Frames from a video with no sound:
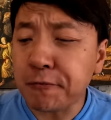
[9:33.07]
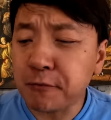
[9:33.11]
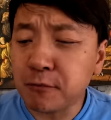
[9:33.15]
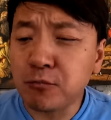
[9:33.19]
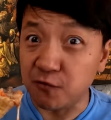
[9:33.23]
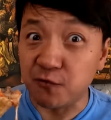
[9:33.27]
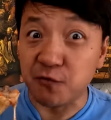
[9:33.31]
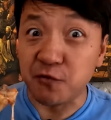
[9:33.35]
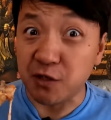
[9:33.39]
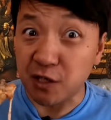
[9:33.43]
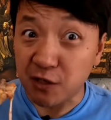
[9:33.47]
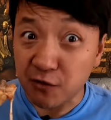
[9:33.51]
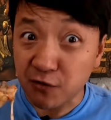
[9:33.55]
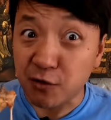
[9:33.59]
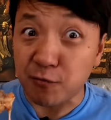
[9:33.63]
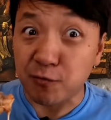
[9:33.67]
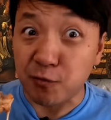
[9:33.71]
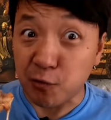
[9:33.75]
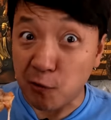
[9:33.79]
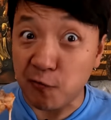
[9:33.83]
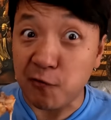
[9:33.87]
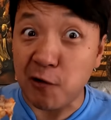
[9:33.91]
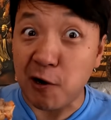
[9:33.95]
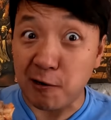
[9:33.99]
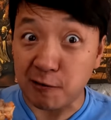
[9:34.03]
This
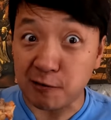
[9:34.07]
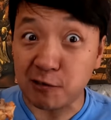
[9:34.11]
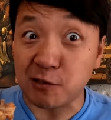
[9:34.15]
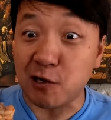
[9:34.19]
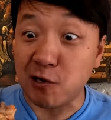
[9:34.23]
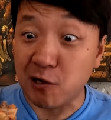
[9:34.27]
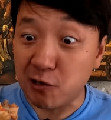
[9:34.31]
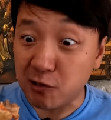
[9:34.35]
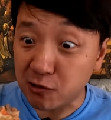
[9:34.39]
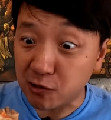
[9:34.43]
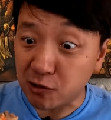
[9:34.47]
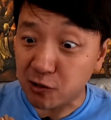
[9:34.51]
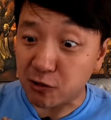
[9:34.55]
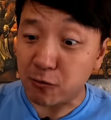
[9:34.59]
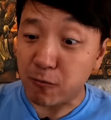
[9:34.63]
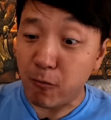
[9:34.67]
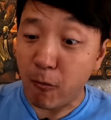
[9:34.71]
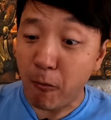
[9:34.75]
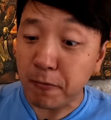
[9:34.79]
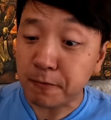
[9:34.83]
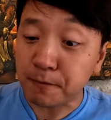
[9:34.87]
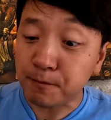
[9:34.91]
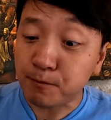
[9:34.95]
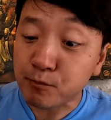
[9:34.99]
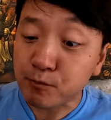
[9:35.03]
flavor profile is awesome.